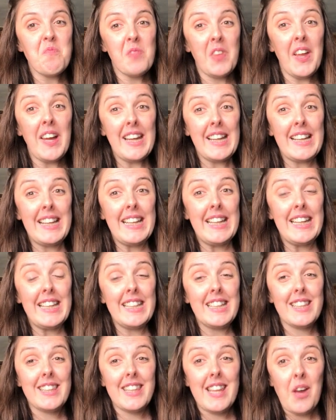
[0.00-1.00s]

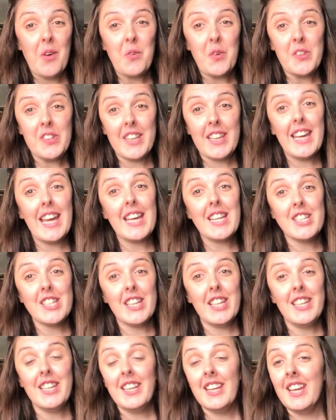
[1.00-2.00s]
Likely there was a
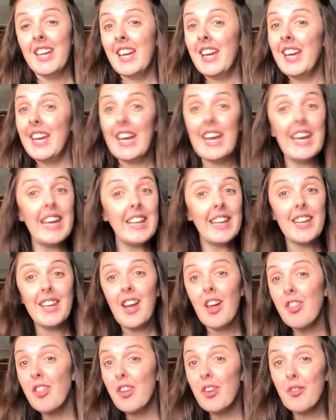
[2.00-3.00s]
kitchen in
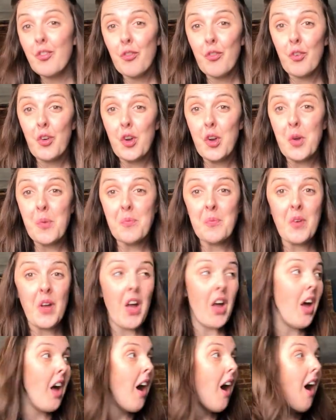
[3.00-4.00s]
another room,
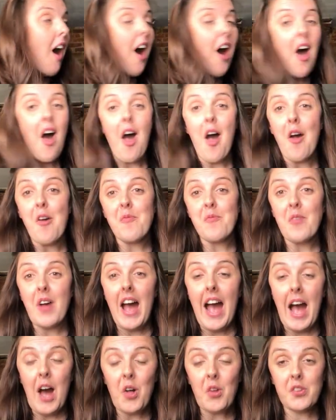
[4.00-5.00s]

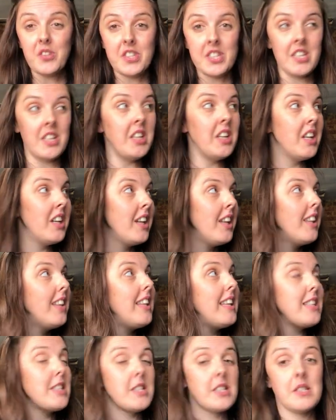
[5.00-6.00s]
out
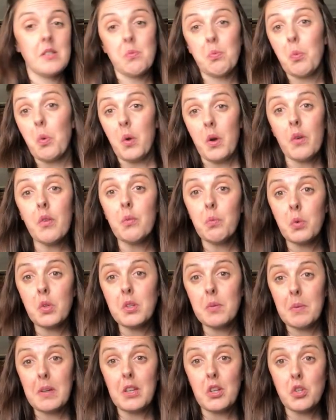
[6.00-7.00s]
this, what would
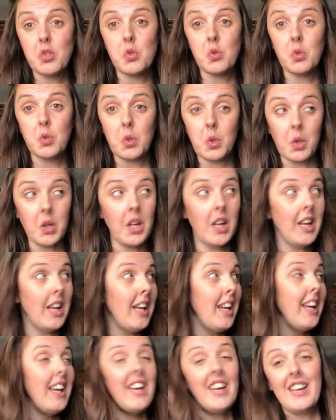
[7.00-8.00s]
have been a door
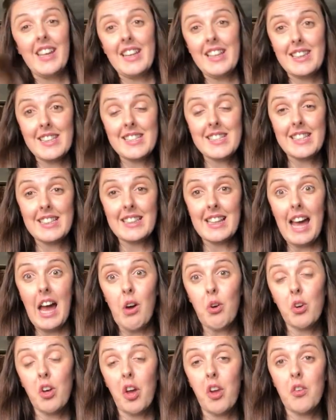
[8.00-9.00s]
in this little
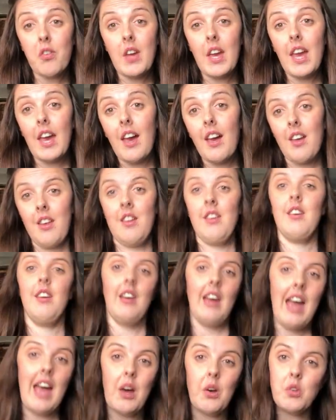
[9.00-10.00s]
alcove here,
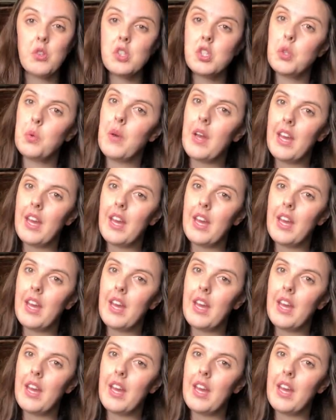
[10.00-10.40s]
out to